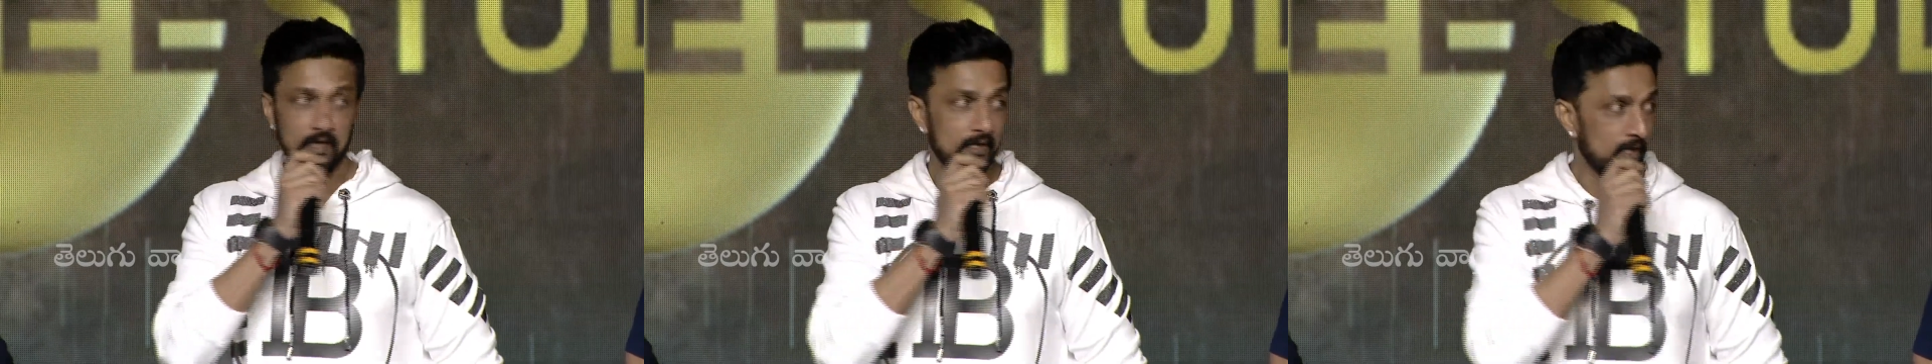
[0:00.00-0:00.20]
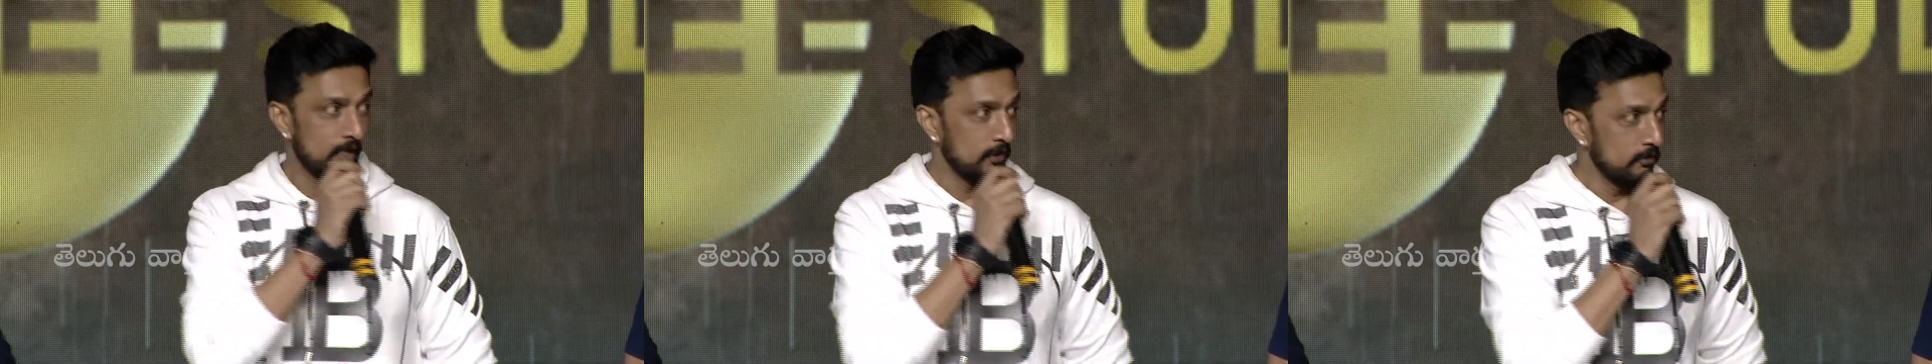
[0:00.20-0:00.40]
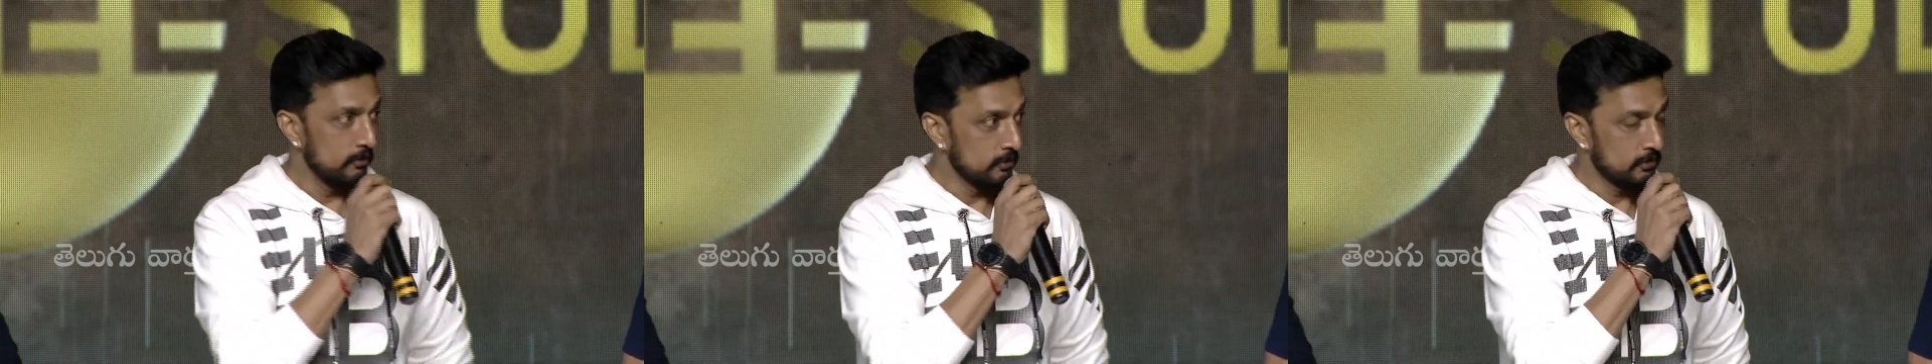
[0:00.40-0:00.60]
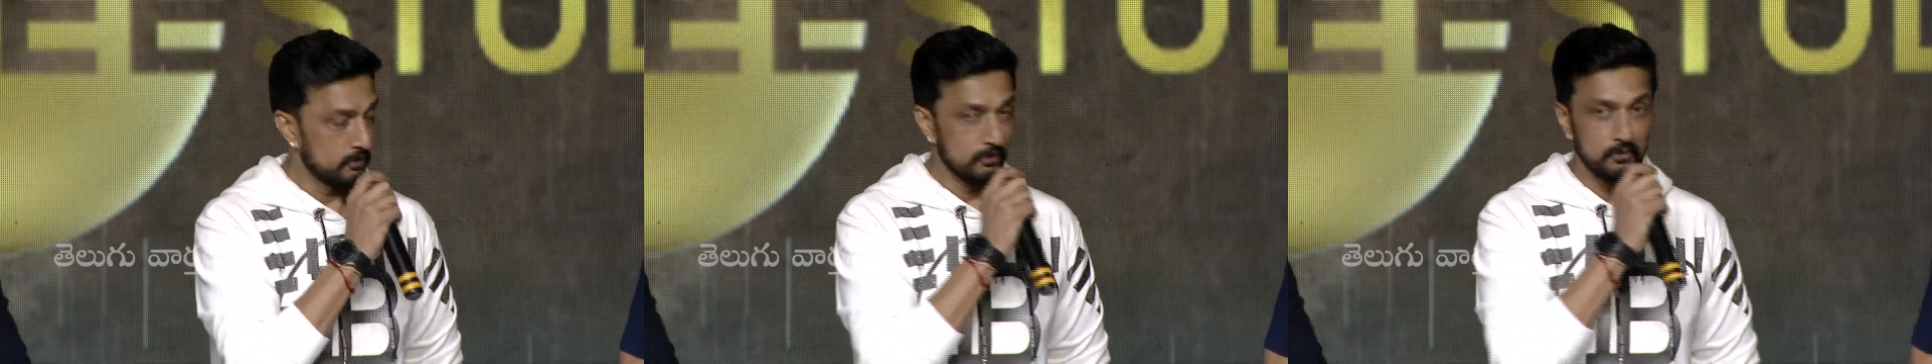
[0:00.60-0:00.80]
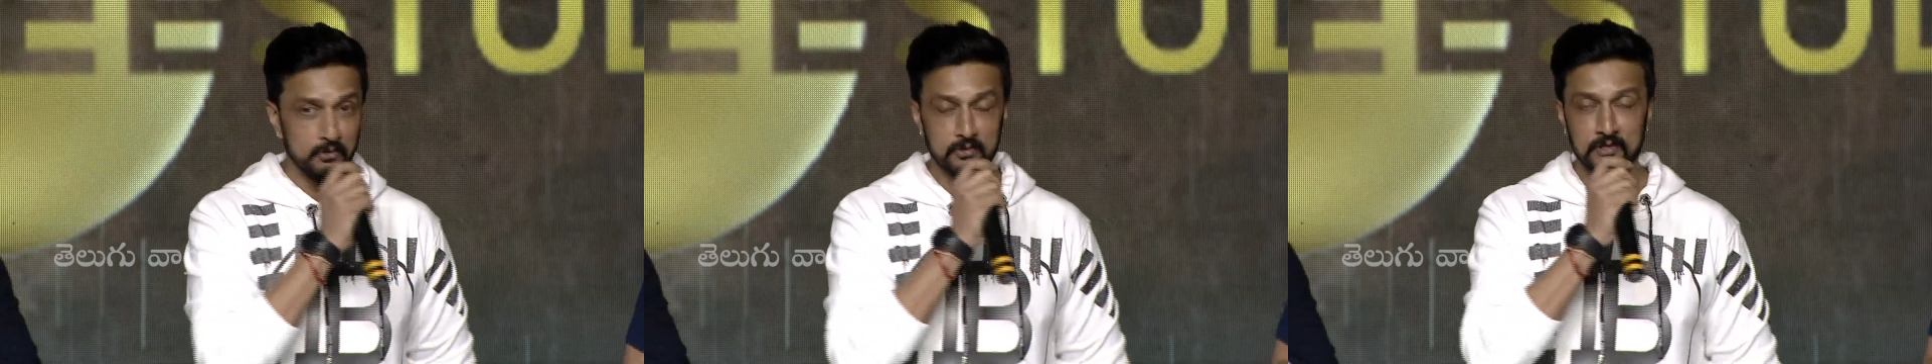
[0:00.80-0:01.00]
I'll tell you, you
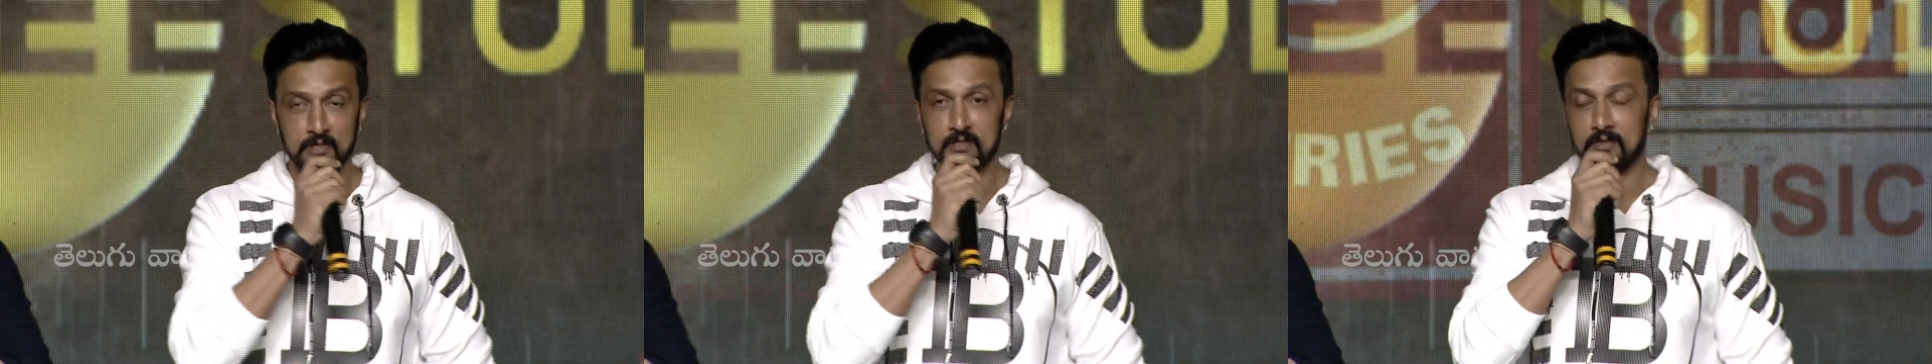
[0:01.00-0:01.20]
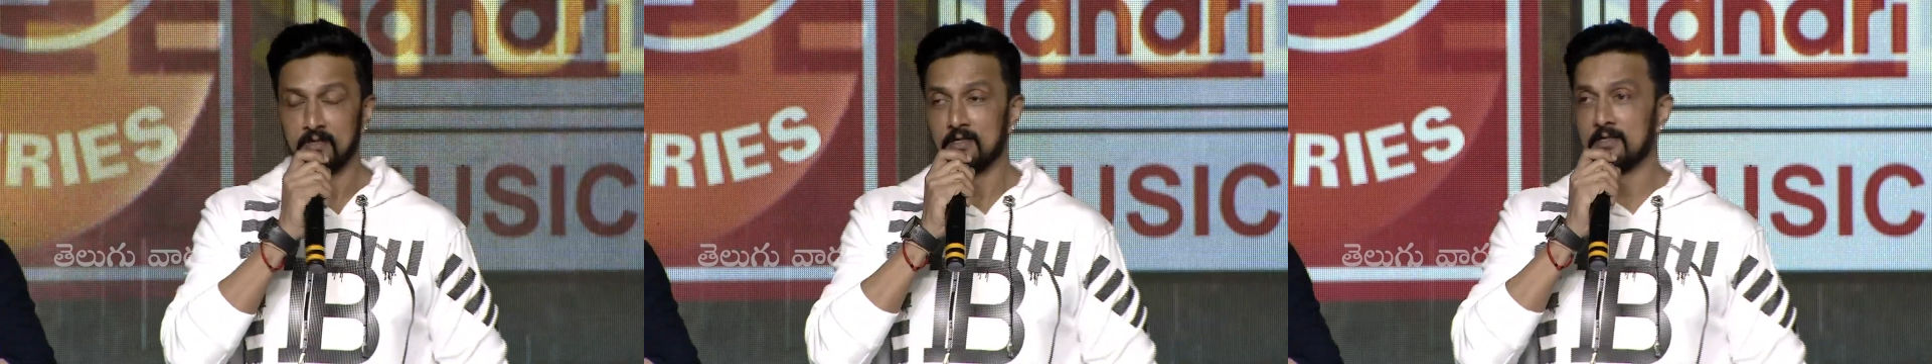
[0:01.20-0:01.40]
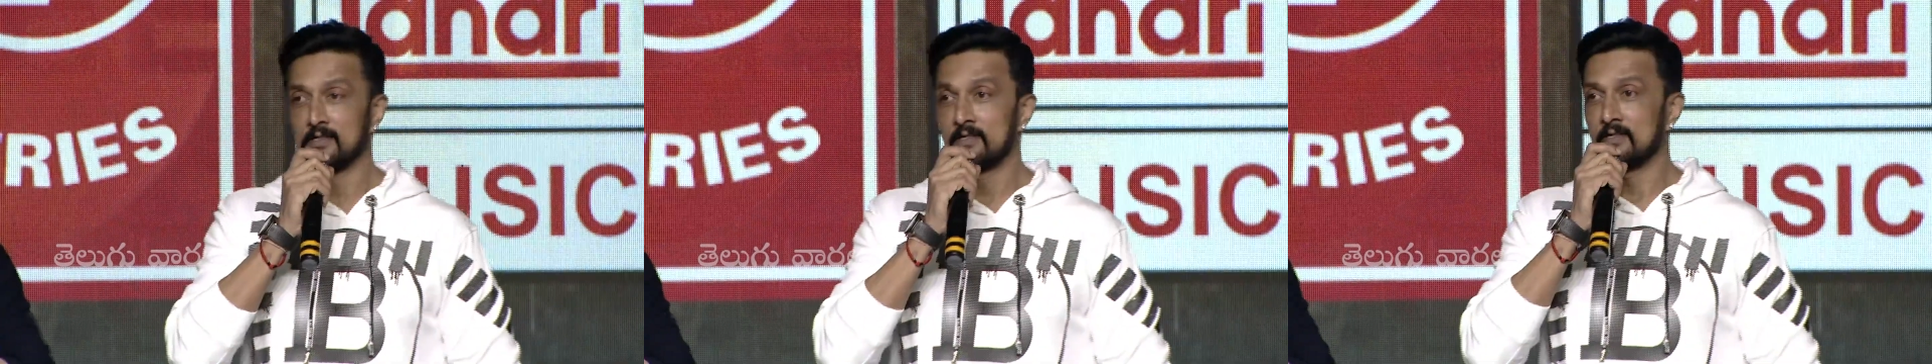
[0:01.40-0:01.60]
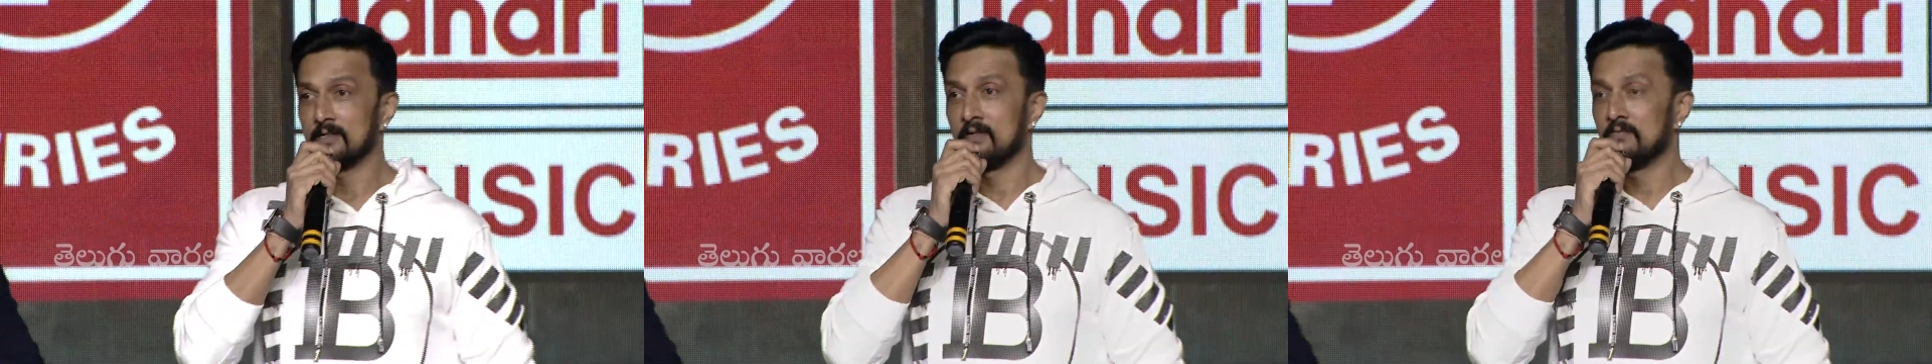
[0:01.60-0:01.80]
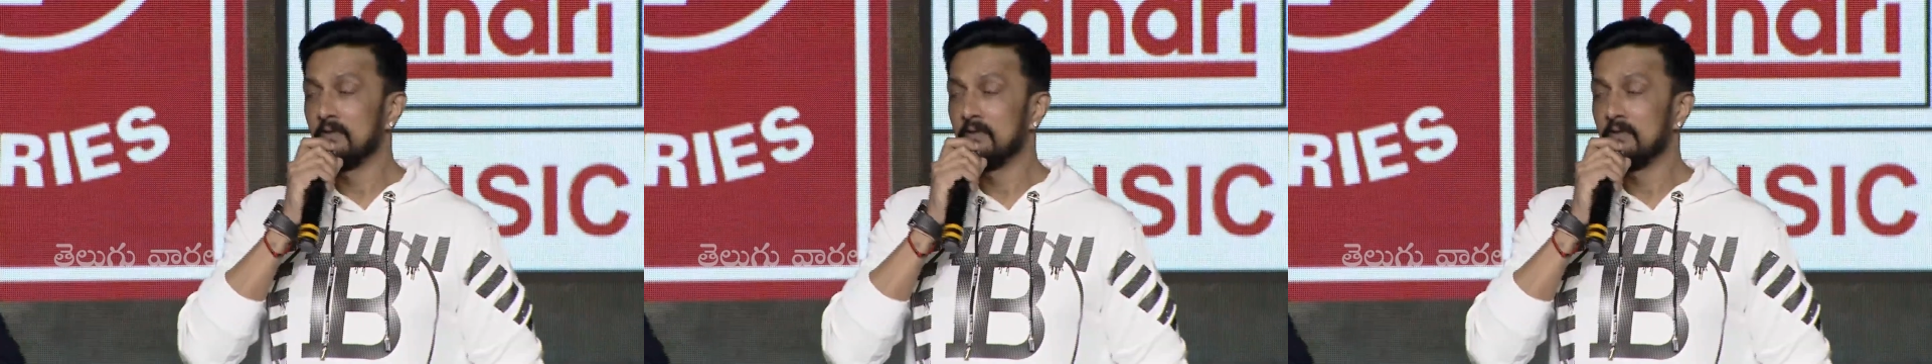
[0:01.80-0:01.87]
should know, sir, that uh,